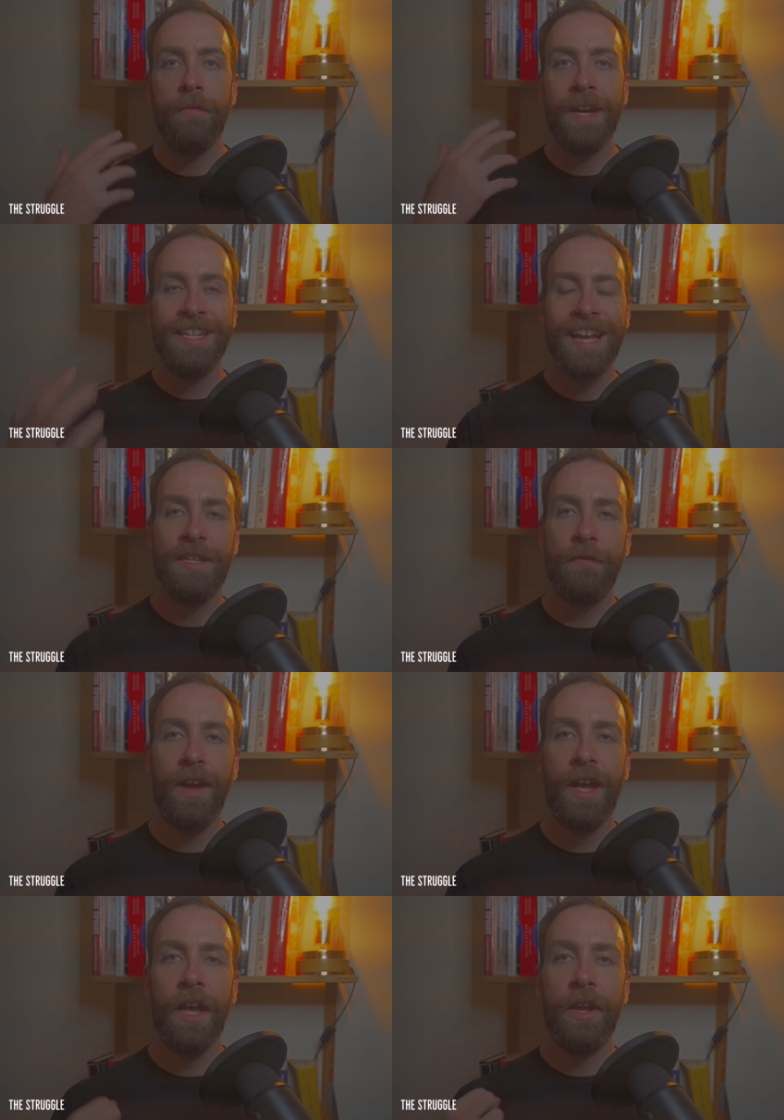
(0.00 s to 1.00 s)
of
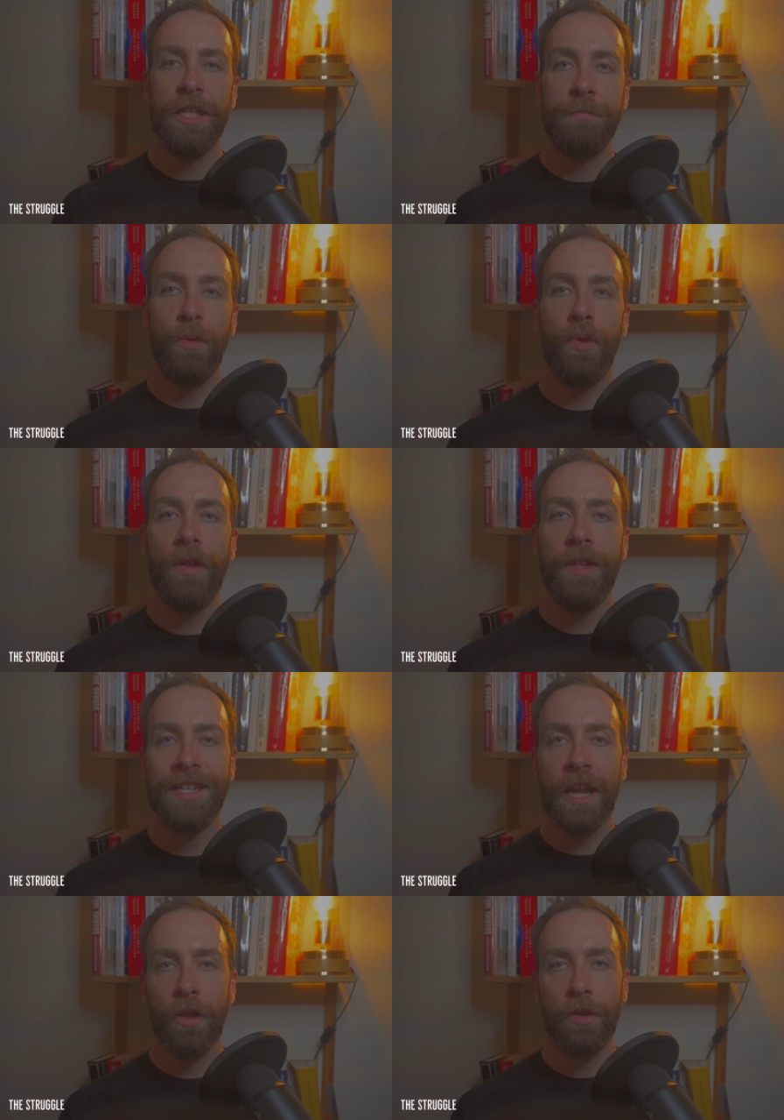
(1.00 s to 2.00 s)
identifying and exploring the
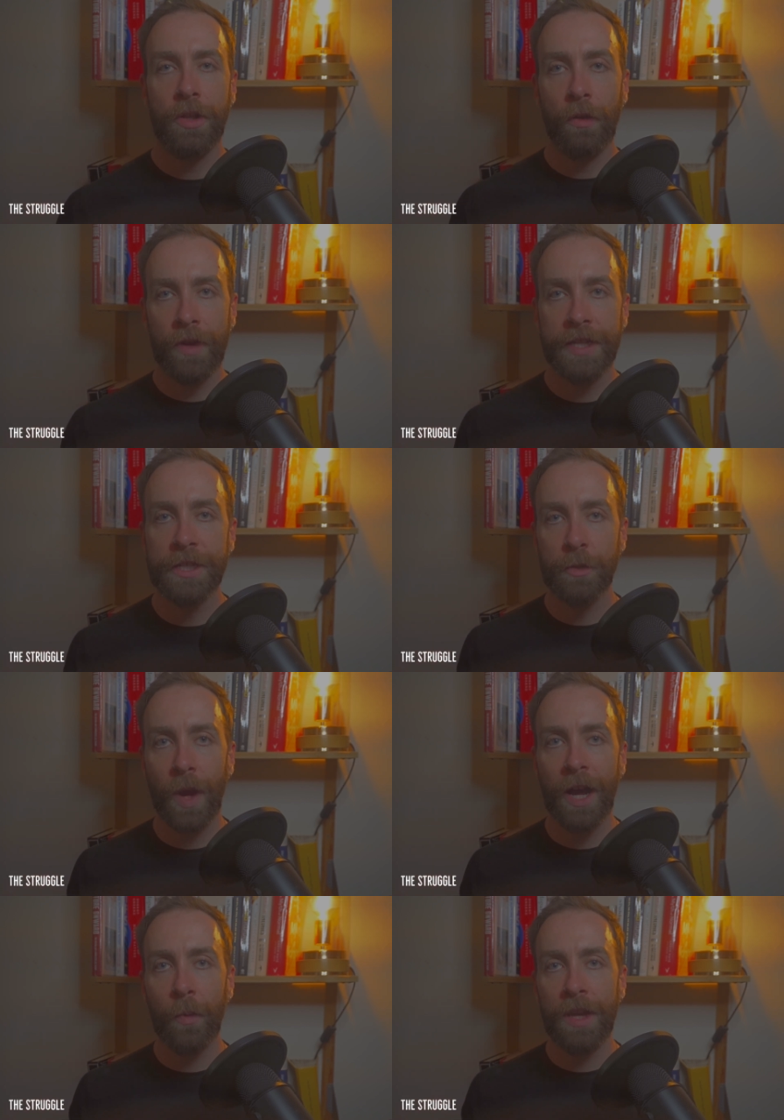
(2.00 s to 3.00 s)
psychological reasons
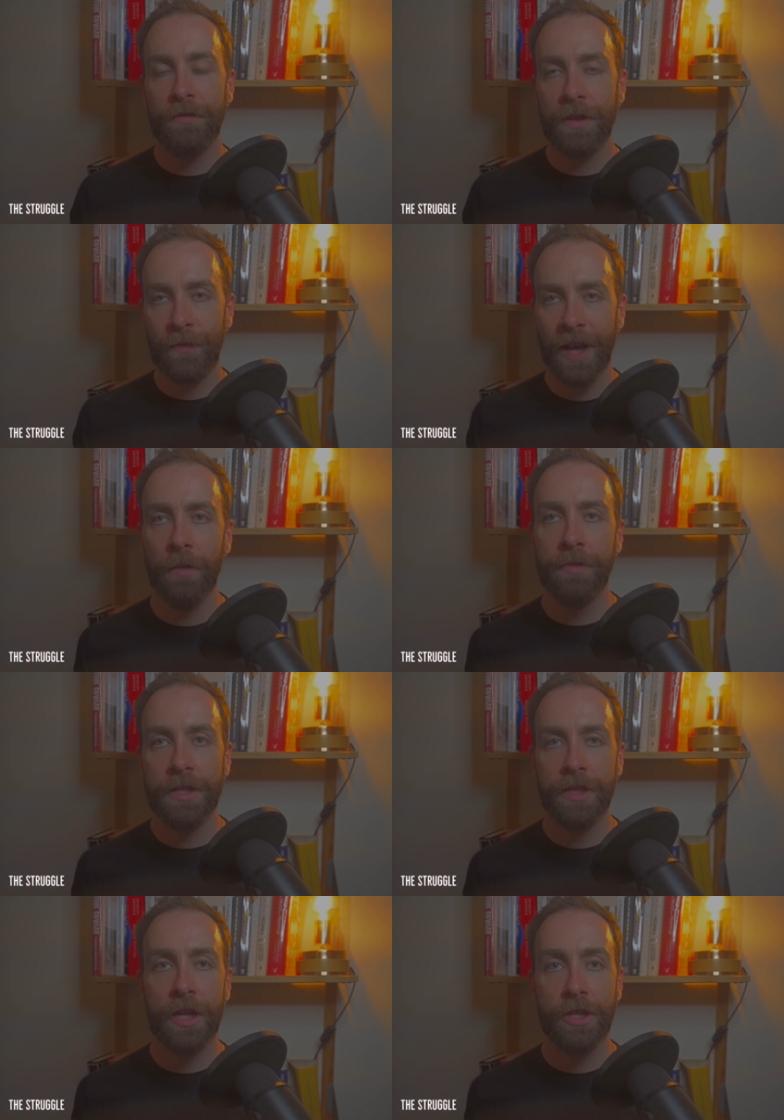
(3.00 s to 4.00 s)
why we have developed
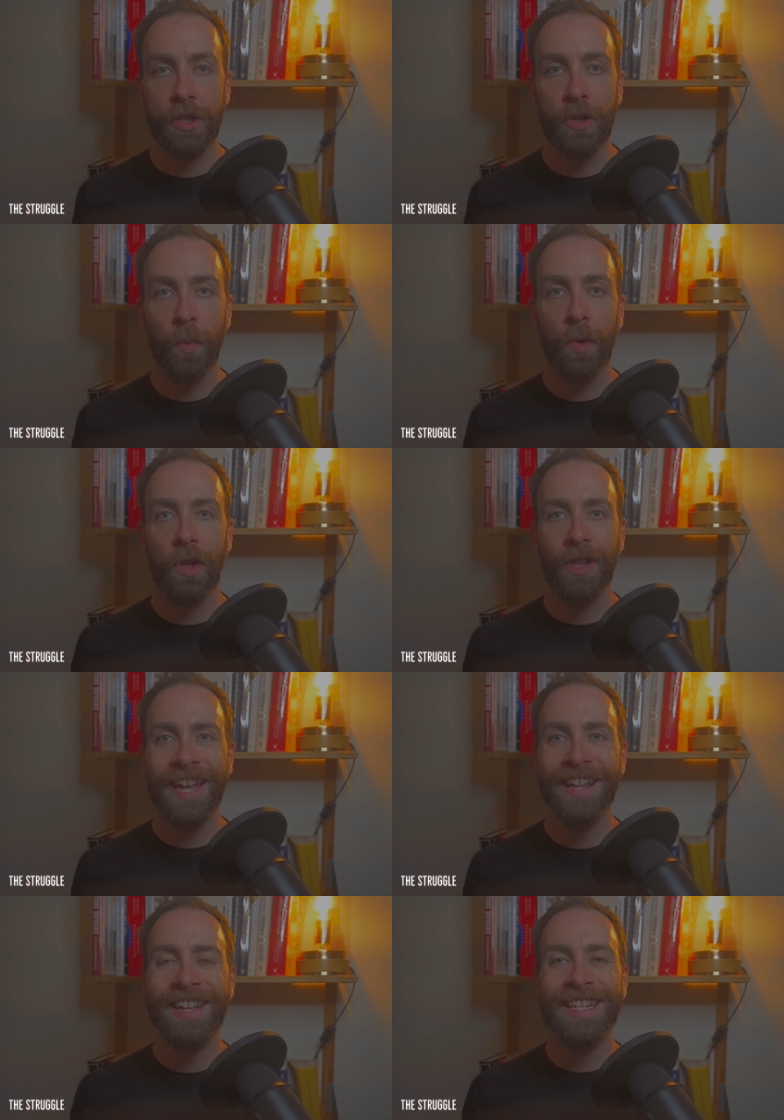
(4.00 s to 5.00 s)
this issue will
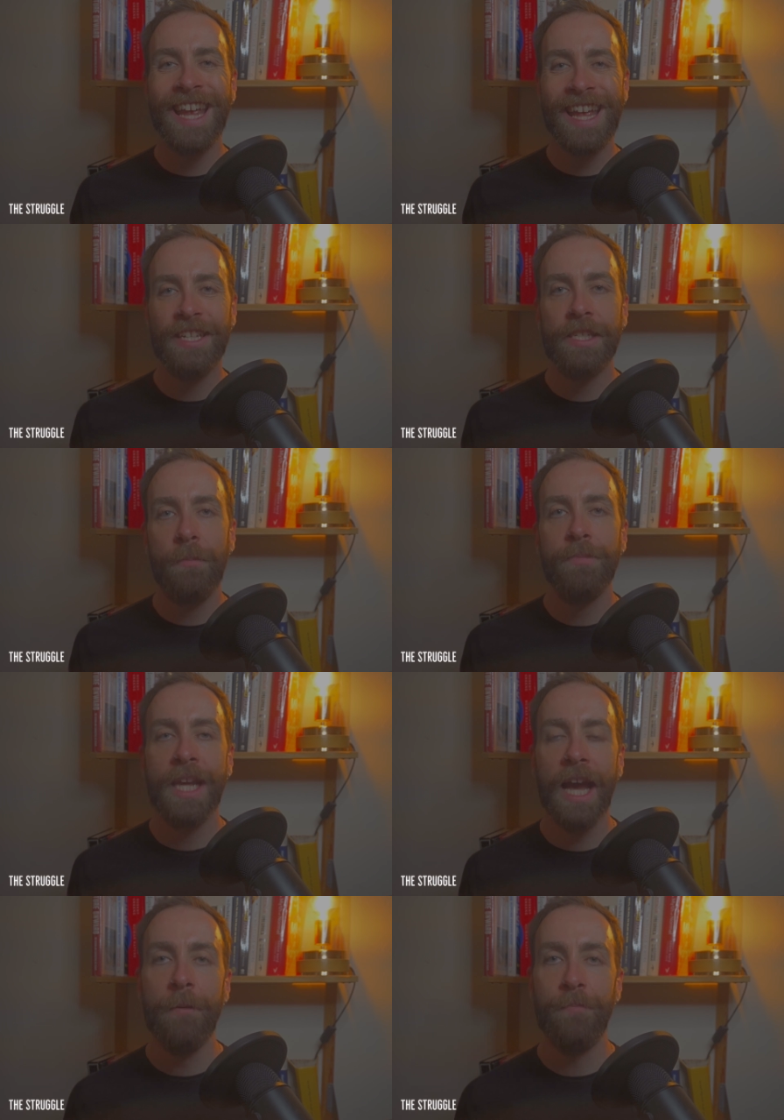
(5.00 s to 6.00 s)
likely take some
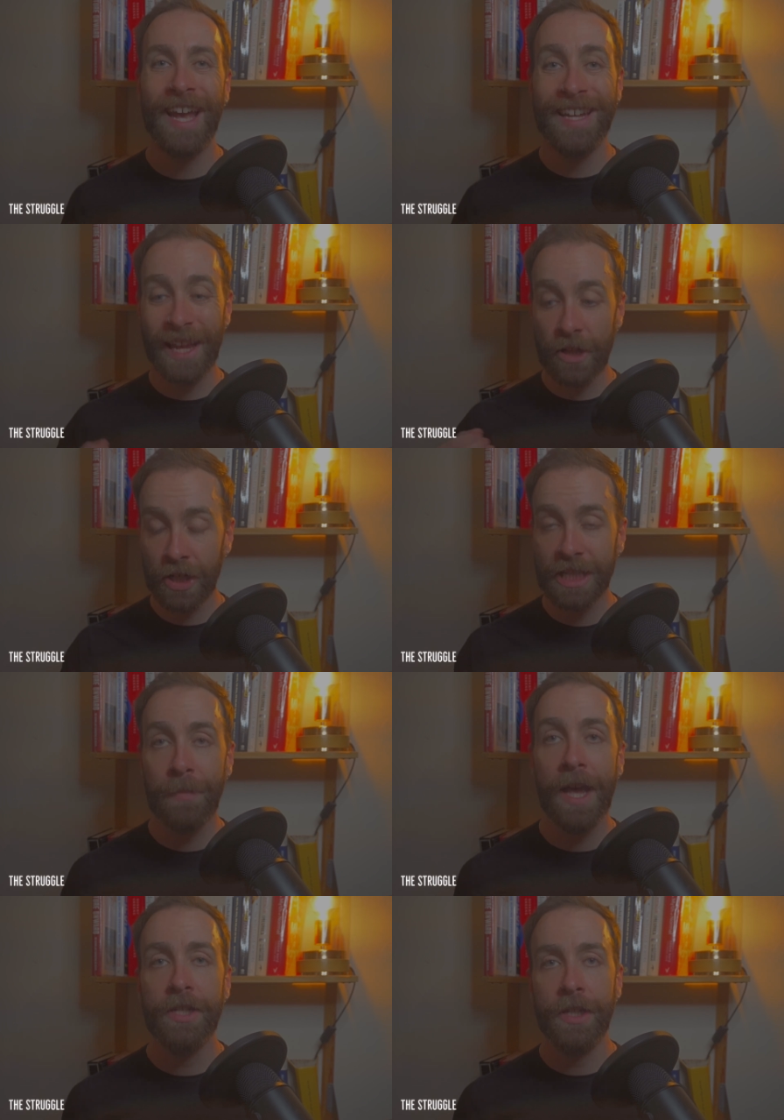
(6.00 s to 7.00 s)
time and
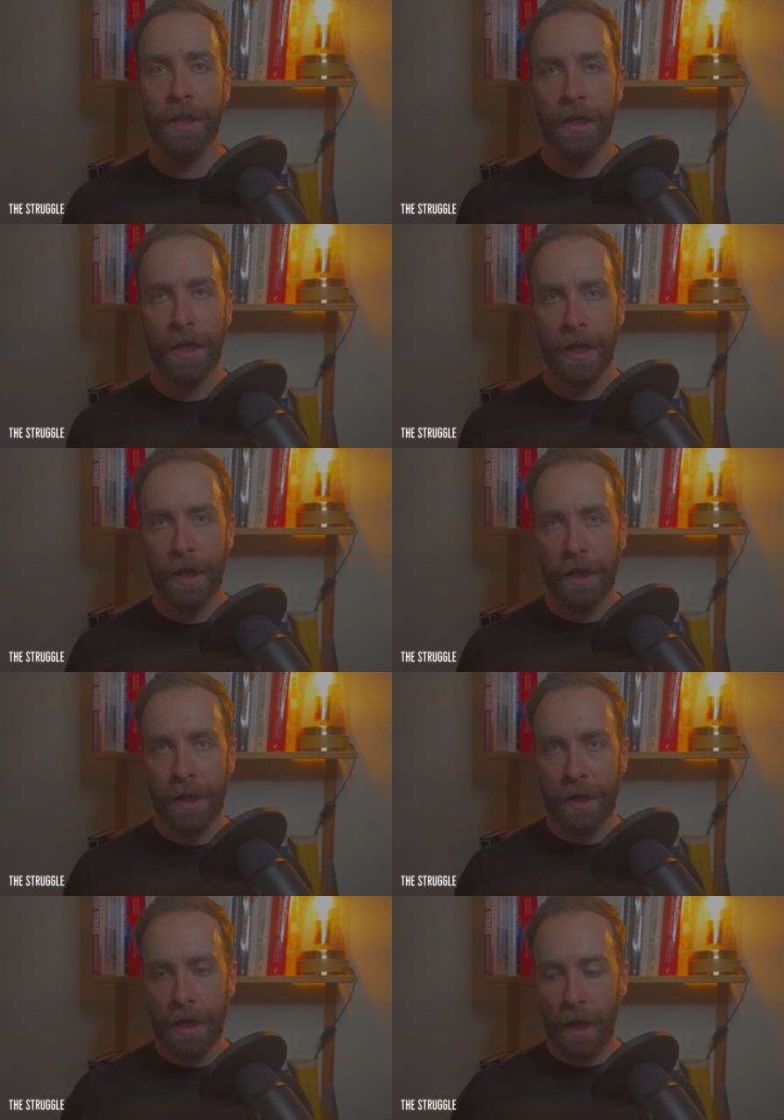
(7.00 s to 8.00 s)
introspection.
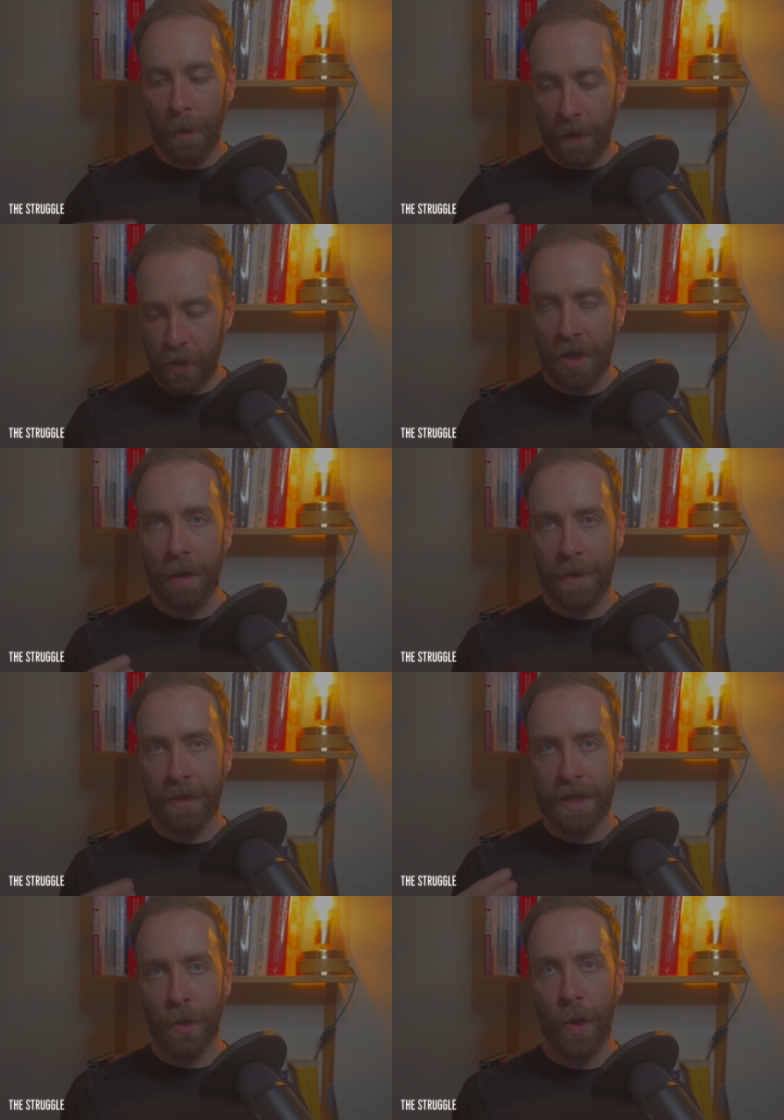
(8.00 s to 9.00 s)
But if you come at
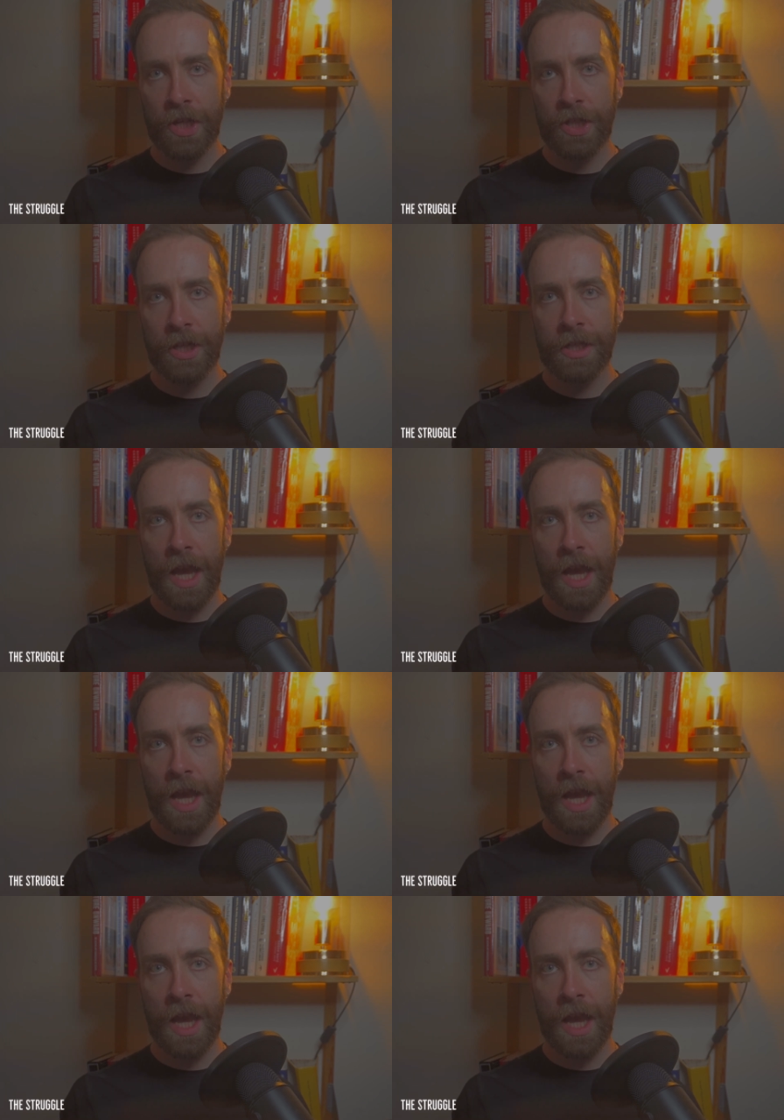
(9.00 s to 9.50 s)
these questions